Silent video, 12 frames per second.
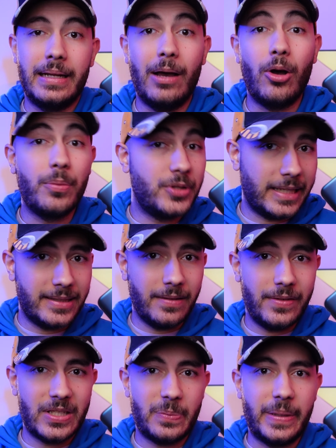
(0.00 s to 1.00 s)
Now,
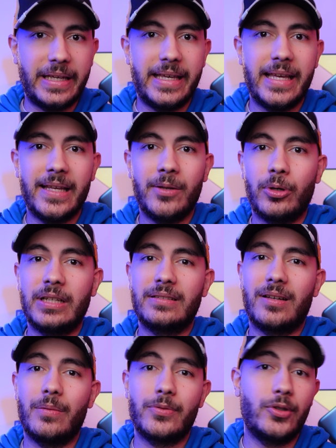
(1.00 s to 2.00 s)
objectively speaking, when it
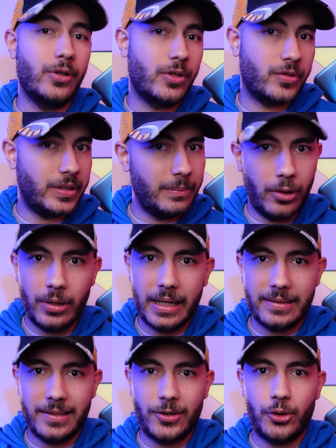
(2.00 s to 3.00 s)
comes to extreme low
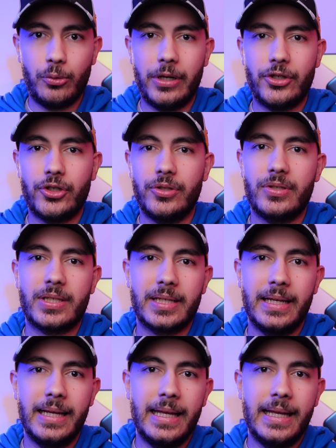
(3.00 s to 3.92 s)
light situations,